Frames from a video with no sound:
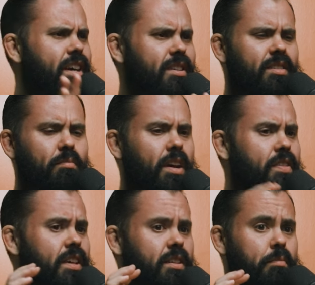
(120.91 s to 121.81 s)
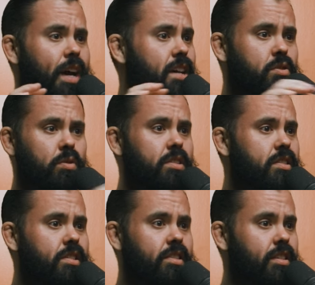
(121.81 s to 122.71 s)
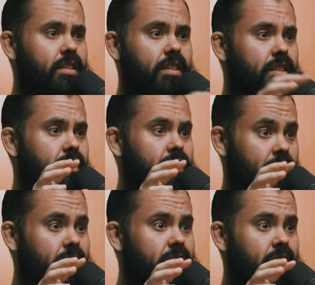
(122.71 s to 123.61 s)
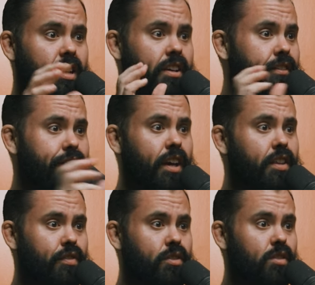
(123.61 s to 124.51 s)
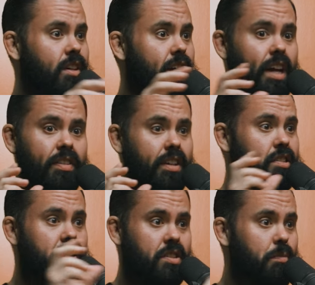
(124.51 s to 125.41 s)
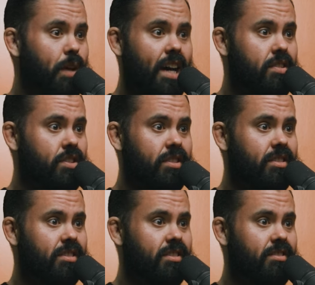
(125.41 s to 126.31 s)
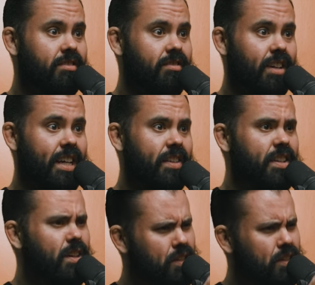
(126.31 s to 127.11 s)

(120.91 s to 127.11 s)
there, and then yeah. pastoral assistant. Yes. Faithful. Yes. And then assistant pastor. Yeah. Right. And then yeah.